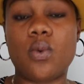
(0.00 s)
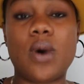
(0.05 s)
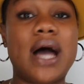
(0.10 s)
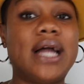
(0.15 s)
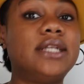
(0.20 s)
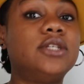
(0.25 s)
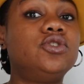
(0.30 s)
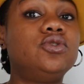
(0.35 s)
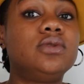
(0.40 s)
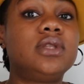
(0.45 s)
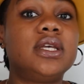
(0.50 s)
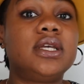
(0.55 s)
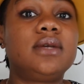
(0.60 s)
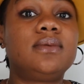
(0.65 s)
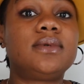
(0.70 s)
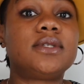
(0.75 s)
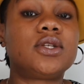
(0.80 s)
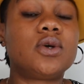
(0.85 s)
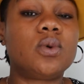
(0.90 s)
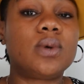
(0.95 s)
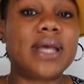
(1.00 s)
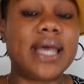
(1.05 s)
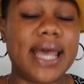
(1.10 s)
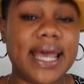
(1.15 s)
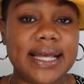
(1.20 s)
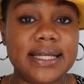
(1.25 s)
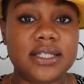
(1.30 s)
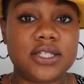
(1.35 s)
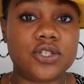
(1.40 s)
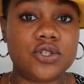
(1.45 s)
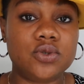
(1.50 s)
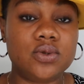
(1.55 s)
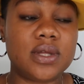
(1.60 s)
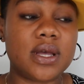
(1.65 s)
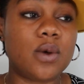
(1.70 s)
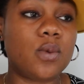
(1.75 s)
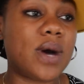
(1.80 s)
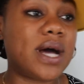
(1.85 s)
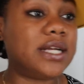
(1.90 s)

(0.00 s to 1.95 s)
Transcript: Why did you think it was okay to do that?